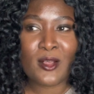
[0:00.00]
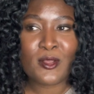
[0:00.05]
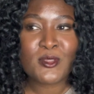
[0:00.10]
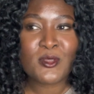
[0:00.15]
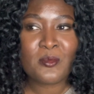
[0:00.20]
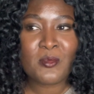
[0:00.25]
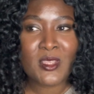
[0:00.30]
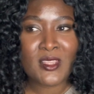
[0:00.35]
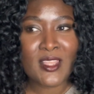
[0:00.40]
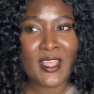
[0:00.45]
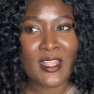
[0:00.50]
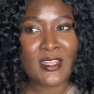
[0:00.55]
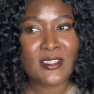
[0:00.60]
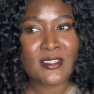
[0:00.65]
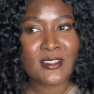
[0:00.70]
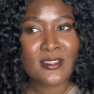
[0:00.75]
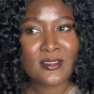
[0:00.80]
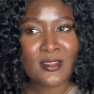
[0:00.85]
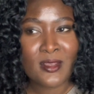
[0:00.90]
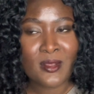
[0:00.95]
also made that
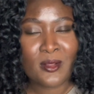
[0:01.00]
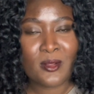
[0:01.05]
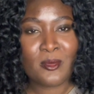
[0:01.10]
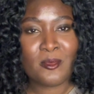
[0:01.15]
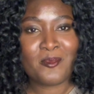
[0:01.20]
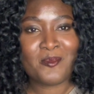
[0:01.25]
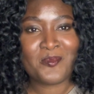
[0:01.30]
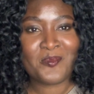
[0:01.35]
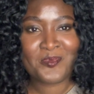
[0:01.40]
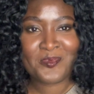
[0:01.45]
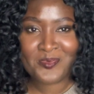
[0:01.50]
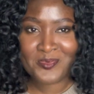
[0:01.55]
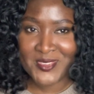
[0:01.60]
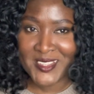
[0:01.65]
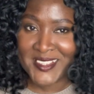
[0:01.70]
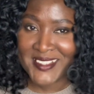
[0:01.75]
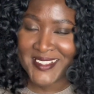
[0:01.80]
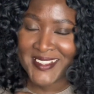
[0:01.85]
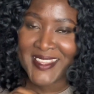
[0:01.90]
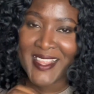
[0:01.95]

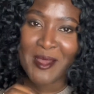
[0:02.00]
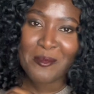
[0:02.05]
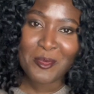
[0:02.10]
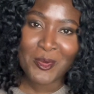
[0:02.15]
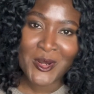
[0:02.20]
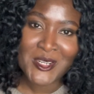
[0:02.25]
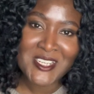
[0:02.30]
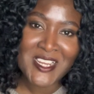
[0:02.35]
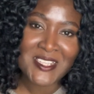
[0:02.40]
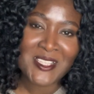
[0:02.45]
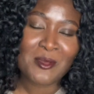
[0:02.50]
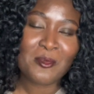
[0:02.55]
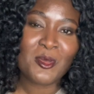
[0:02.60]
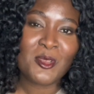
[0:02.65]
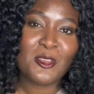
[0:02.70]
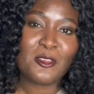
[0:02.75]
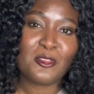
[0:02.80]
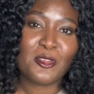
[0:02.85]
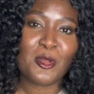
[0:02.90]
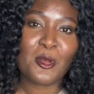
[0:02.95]
that project a bit
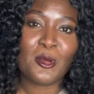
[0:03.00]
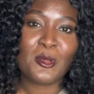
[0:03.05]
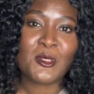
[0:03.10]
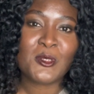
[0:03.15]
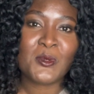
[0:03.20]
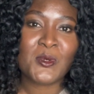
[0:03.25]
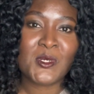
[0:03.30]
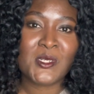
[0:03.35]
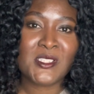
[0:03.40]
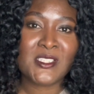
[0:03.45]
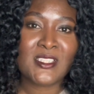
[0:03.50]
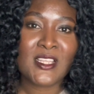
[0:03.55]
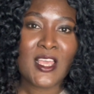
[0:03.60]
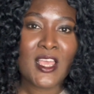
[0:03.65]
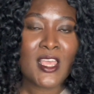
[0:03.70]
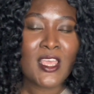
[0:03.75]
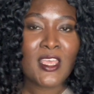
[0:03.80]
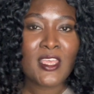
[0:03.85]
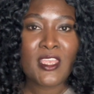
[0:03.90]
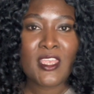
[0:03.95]
difficult was
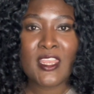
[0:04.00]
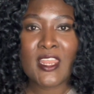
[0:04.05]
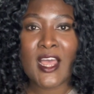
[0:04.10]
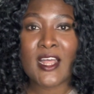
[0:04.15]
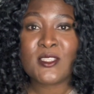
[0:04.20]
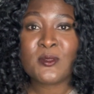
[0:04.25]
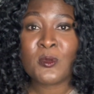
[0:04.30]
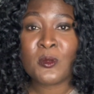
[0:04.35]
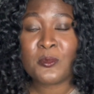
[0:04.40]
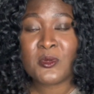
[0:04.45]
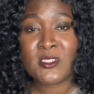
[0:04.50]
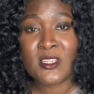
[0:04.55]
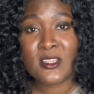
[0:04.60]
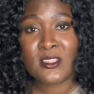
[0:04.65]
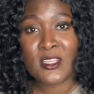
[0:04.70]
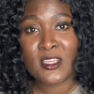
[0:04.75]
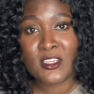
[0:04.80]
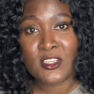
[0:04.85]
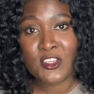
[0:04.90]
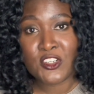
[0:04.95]
it had to be
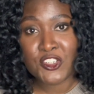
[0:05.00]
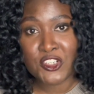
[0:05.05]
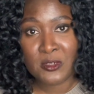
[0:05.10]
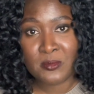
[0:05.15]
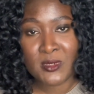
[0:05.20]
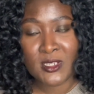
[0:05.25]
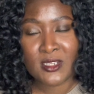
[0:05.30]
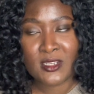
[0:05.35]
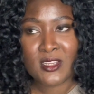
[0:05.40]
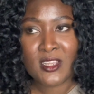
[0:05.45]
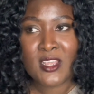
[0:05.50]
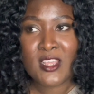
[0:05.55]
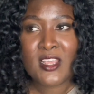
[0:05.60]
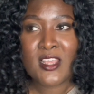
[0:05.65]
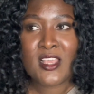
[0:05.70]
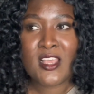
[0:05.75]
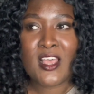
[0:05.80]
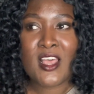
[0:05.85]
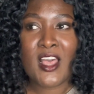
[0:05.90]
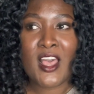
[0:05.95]
presented in German,
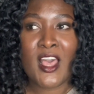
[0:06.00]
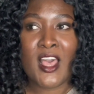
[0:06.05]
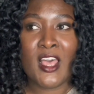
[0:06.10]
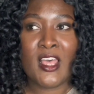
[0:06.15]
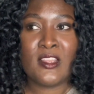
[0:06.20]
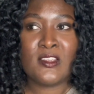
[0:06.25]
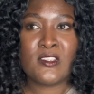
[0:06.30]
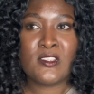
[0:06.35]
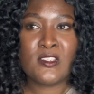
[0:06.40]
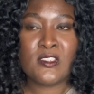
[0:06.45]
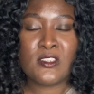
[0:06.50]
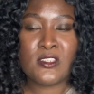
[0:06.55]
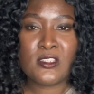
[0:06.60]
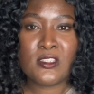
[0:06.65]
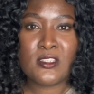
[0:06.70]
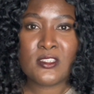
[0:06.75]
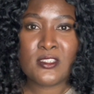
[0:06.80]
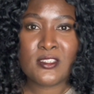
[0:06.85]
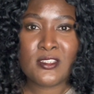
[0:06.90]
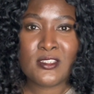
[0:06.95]
and
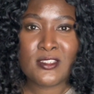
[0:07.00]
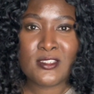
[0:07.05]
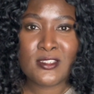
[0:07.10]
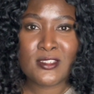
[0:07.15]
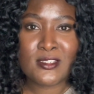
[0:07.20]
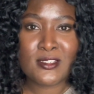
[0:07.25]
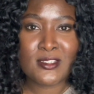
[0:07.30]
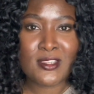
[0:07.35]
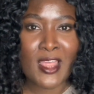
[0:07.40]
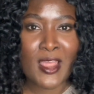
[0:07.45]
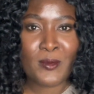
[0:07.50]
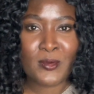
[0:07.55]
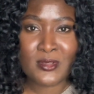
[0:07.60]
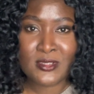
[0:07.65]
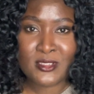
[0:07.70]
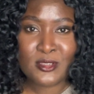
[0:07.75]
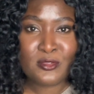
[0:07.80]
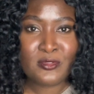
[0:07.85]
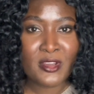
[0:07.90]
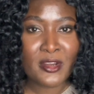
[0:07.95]
I was
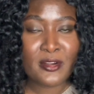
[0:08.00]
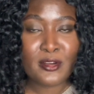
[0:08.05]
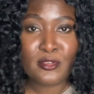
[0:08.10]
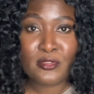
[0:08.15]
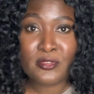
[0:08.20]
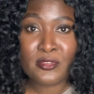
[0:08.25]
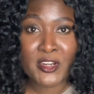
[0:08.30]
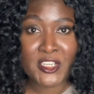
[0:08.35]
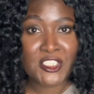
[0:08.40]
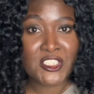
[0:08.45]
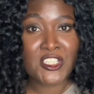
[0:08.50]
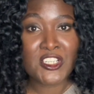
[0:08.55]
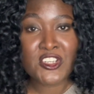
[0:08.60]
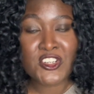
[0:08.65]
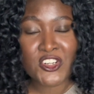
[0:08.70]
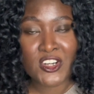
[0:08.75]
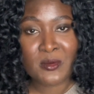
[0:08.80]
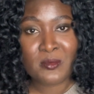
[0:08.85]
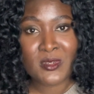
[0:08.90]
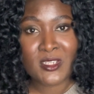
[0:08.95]
still very fresh in
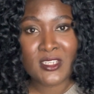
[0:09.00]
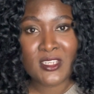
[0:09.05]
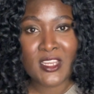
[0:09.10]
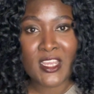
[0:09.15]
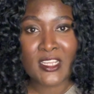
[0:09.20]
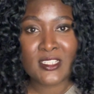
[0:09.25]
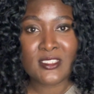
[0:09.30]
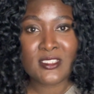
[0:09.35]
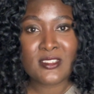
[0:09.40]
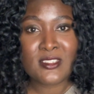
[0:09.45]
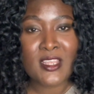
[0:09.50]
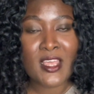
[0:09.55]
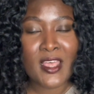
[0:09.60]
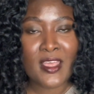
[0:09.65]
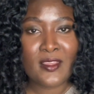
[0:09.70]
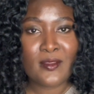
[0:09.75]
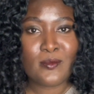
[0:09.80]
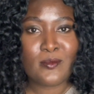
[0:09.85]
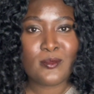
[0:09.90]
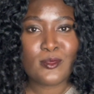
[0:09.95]
Germany at the
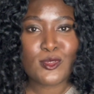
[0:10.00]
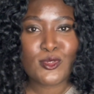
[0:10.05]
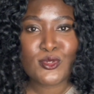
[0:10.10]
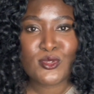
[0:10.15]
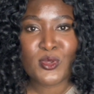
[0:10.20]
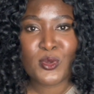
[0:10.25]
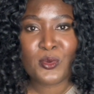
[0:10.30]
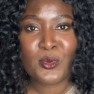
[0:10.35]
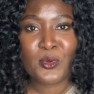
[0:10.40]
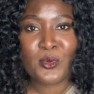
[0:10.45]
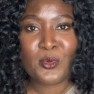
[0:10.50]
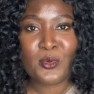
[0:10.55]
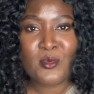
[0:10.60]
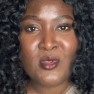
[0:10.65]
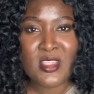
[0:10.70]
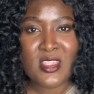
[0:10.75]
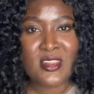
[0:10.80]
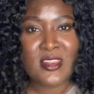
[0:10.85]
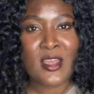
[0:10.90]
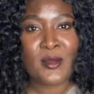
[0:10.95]
time,
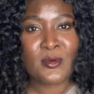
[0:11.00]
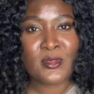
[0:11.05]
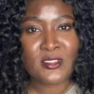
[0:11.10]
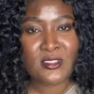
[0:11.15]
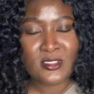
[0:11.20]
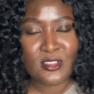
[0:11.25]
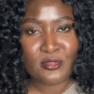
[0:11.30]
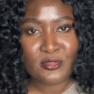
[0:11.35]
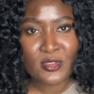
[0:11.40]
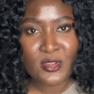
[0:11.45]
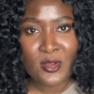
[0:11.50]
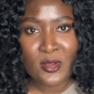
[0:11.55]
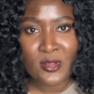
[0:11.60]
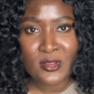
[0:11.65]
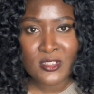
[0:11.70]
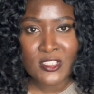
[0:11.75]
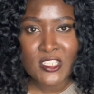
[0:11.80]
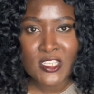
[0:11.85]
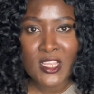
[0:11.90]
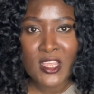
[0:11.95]
so that was
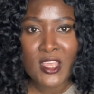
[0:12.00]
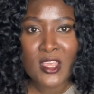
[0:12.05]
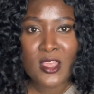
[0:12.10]
difficult.